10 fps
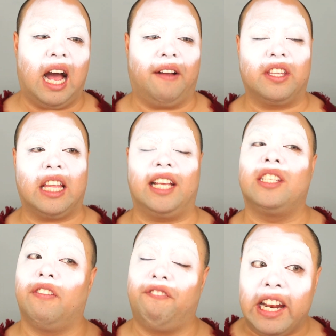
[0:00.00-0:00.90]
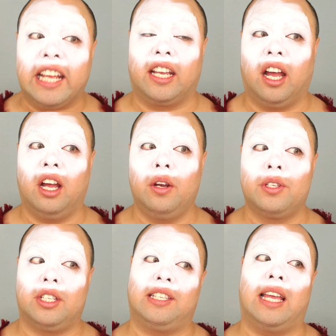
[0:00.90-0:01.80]
After that is Vinegar,
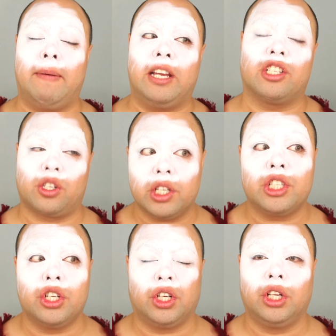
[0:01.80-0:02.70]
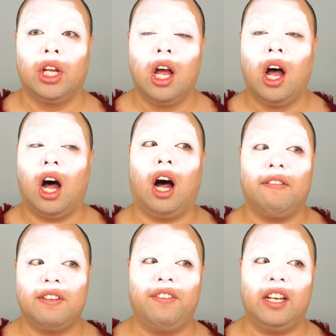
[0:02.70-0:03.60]
who's the same age as Crystal.
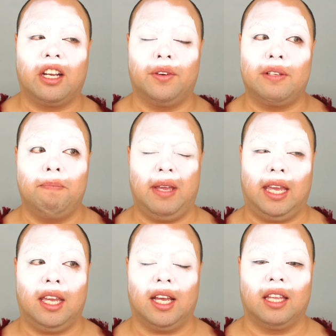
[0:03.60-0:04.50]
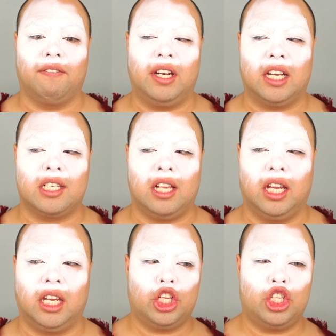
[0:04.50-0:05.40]
After Vinegar is me. I think Vinegar's
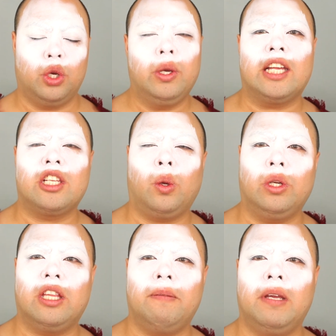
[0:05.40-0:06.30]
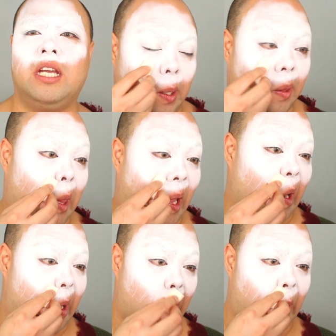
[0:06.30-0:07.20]
like 2 years older than me. And
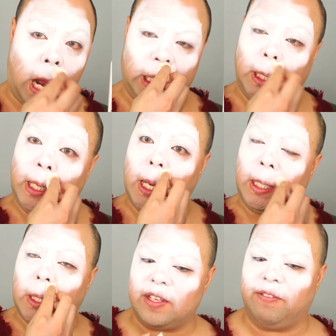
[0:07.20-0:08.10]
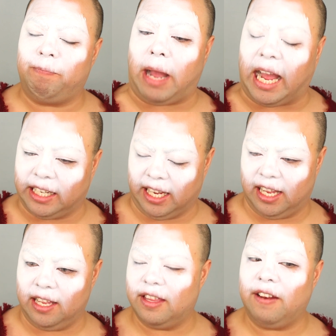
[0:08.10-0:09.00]
then, I think it's
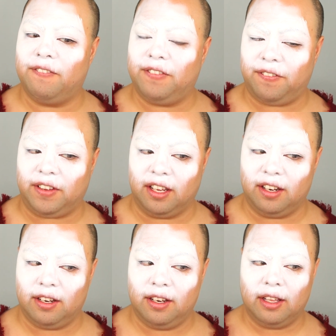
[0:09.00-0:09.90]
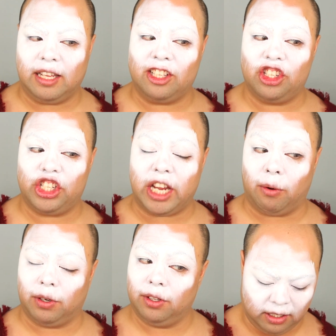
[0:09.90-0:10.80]
Bagger, then Vivian, then
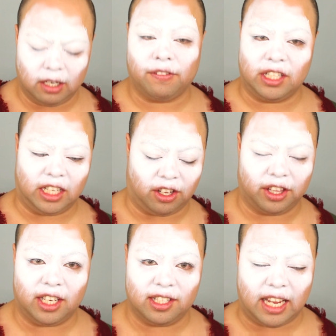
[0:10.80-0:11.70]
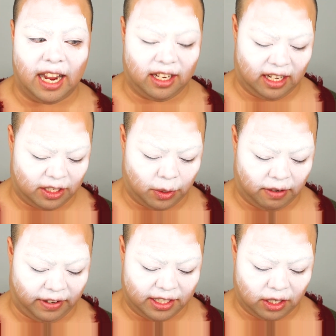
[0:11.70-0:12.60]
Cheryl, then obviously gothy and scared, you're like
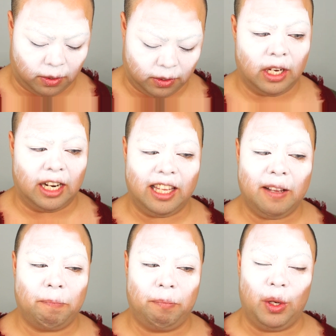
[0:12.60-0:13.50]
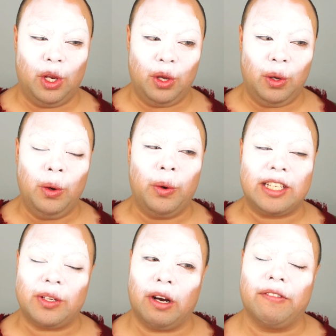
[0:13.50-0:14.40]
12 years old. And I think Blue
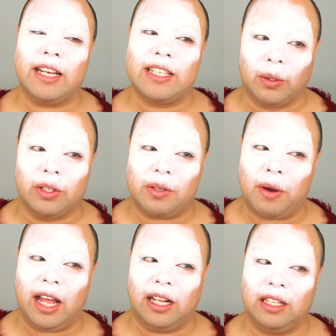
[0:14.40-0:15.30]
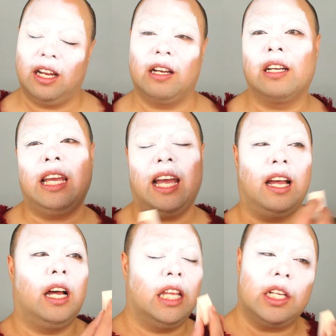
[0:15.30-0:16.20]
is 12 years old as well.
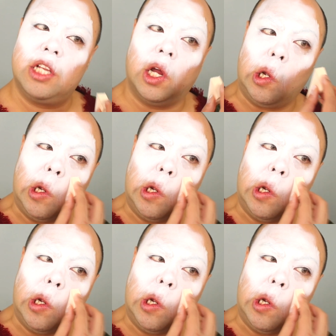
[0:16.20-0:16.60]
Yeah, I think so.